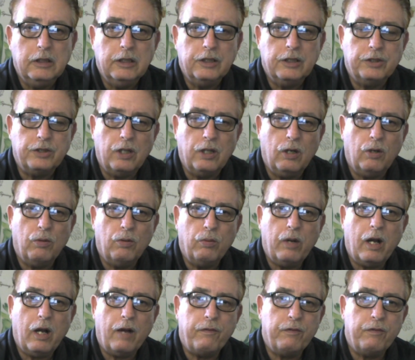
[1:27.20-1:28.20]
So
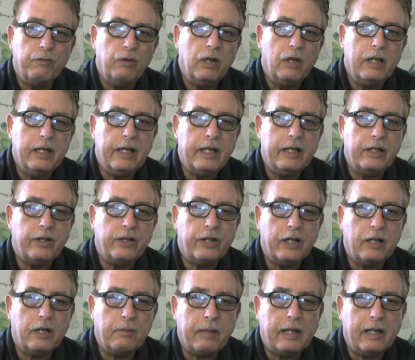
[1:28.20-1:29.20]
we often really need to
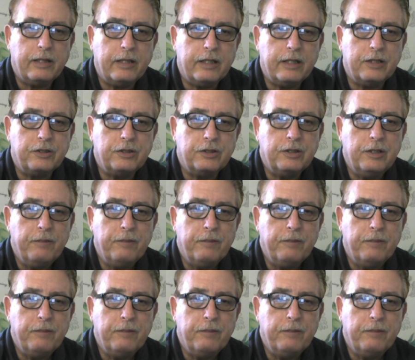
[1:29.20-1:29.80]
think about this.